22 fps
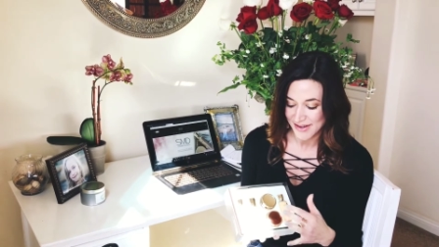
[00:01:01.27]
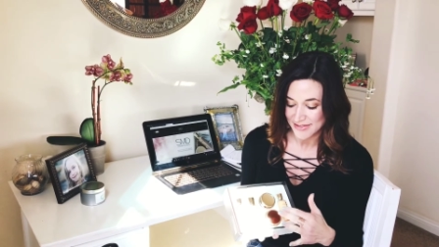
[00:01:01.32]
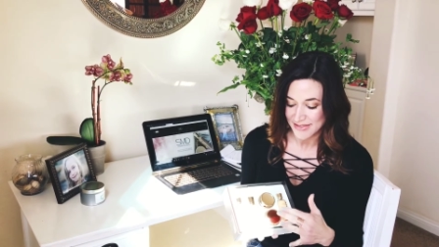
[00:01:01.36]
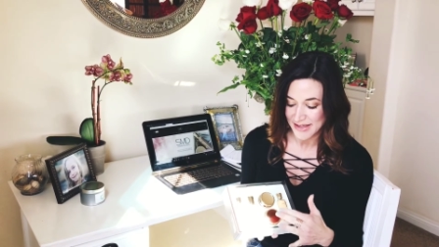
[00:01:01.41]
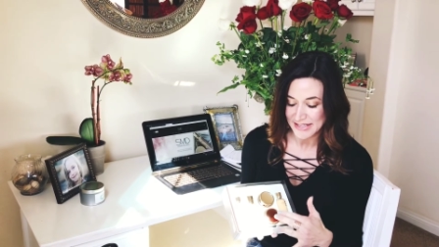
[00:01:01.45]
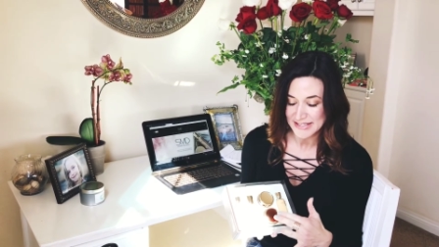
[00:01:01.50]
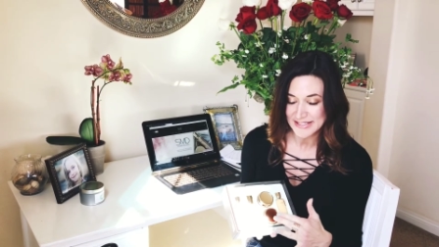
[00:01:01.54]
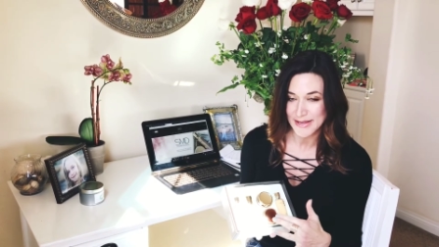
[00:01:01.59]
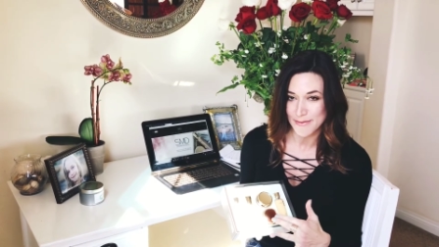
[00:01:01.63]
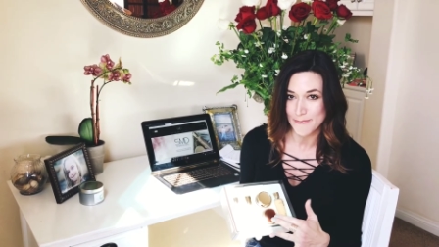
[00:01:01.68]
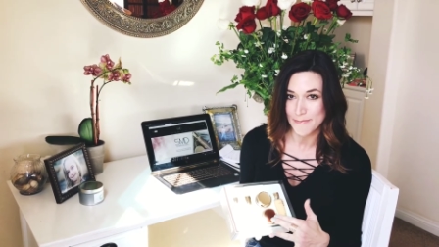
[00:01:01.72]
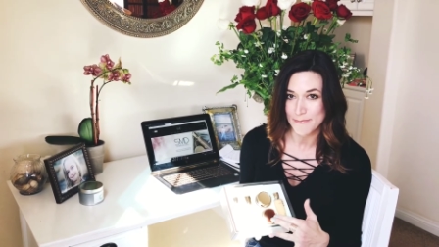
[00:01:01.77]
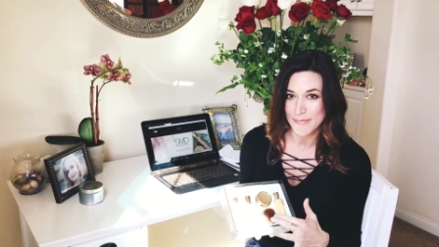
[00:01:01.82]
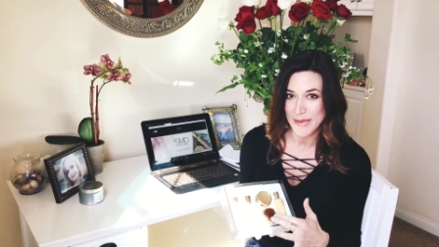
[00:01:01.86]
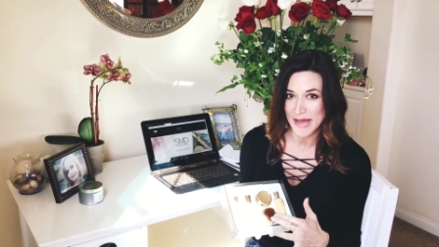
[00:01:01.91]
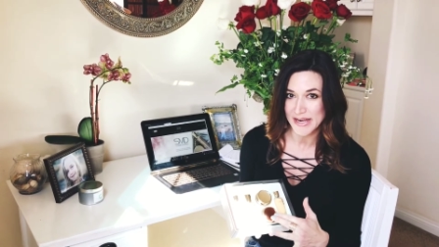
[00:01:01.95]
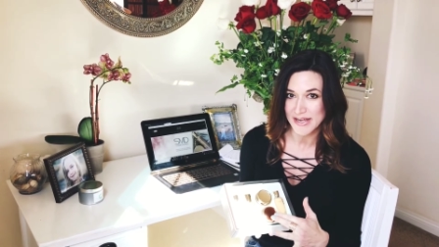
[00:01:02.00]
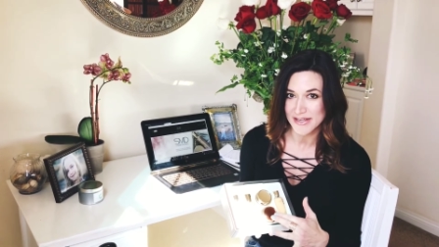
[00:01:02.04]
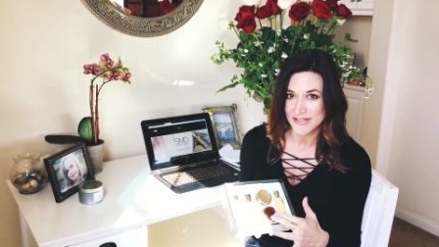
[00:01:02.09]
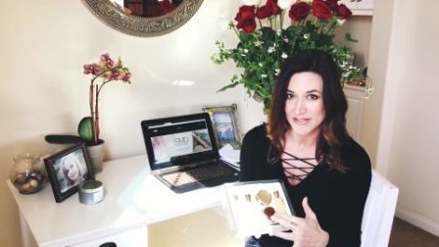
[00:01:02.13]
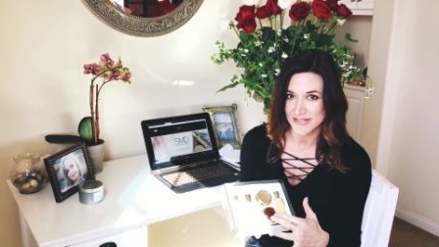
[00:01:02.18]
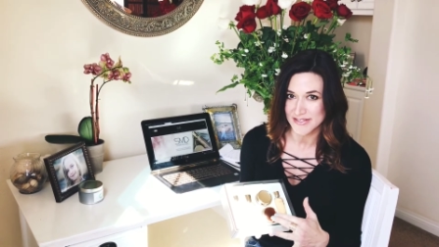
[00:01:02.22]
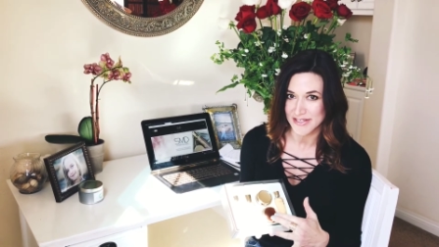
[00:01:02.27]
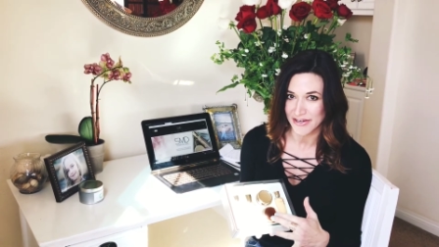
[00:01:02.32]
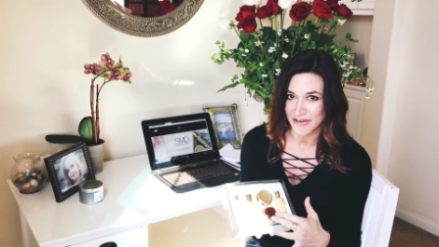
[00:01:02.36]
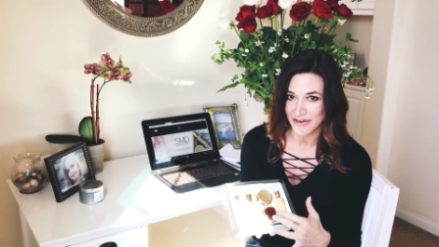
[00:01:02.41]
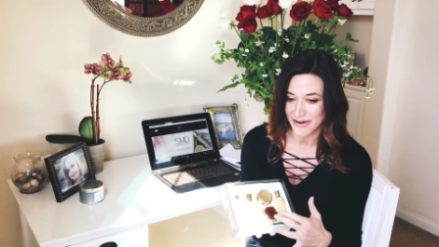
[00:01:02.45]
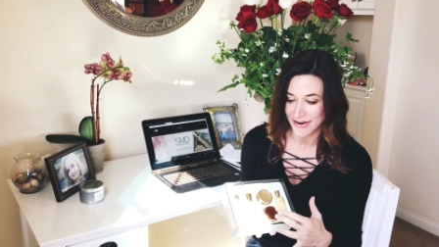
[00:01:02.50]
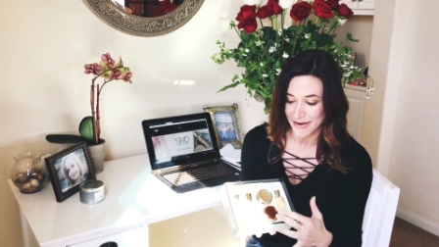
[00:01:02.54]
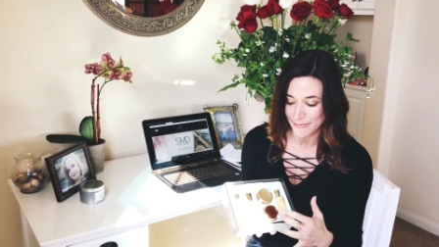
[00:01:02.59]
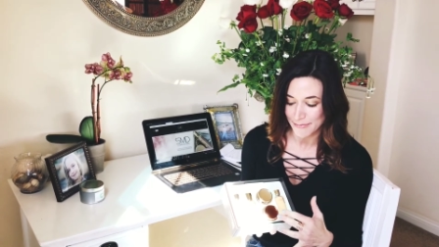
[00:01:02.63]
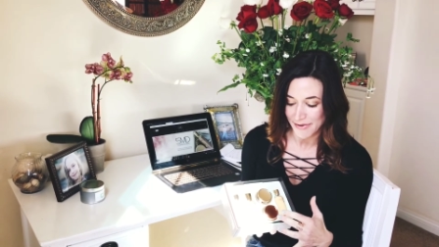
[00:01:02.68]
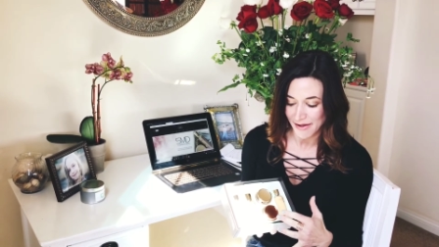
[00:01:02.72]
That's a mega
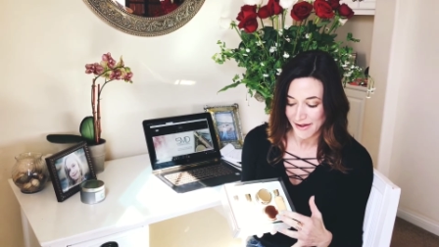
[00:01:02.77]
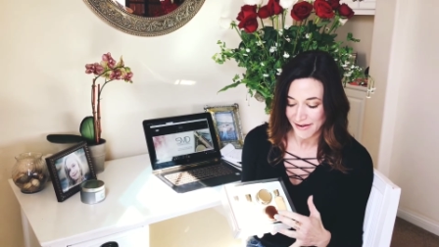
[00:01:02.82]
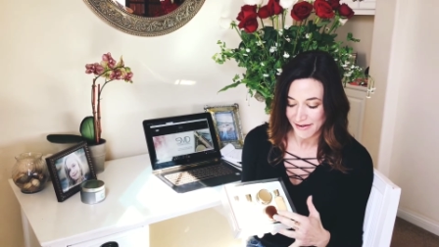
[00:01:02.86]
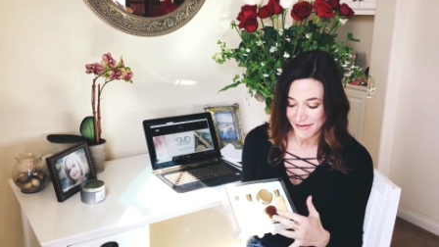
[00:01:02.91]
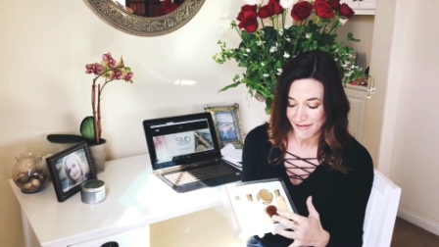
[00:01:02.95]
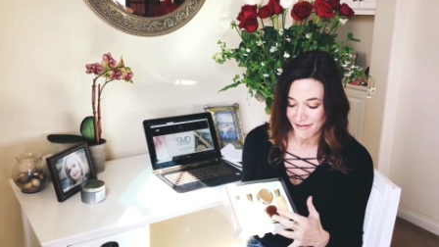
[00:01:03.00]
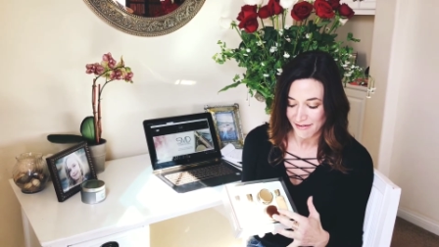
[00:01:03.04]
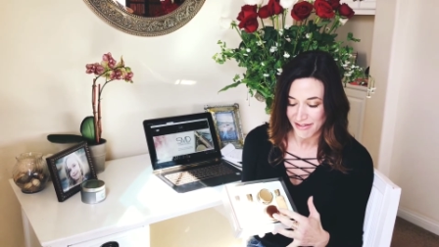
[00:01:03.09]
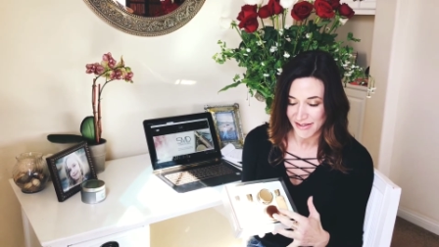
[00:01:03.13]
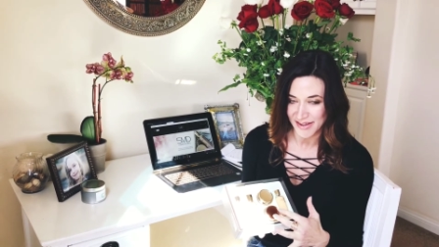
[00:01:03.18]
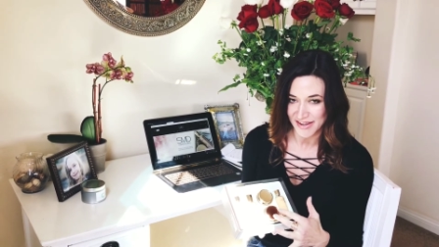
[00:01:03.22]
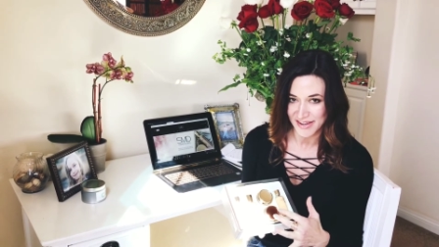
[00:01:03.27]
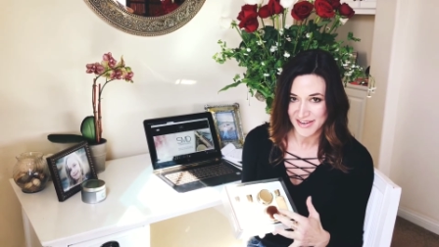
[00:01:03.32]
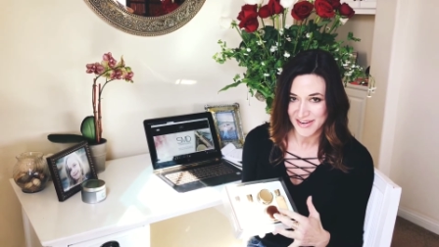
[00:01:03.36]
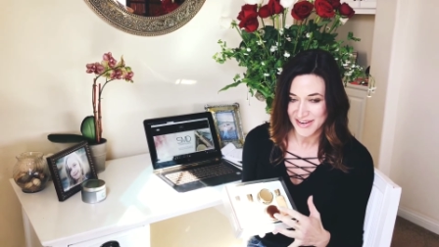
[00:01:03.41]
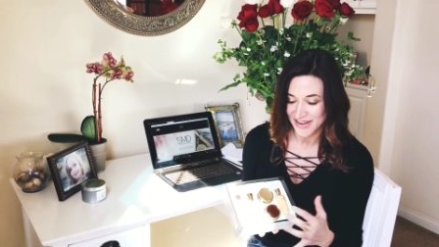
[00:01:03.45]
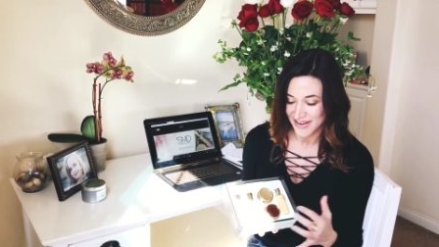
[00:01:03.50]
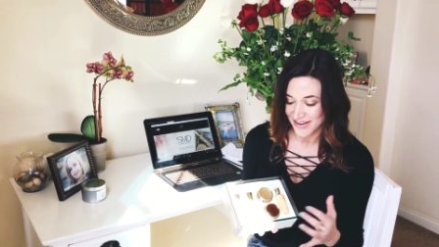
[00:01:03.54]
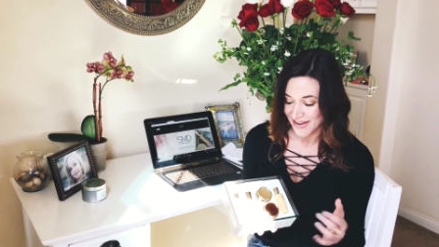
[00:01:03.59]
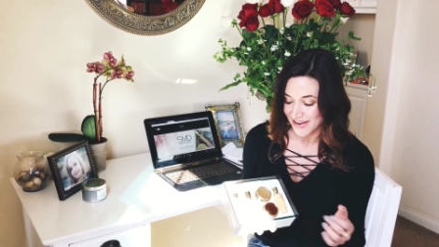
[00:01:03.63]
serum, I call it,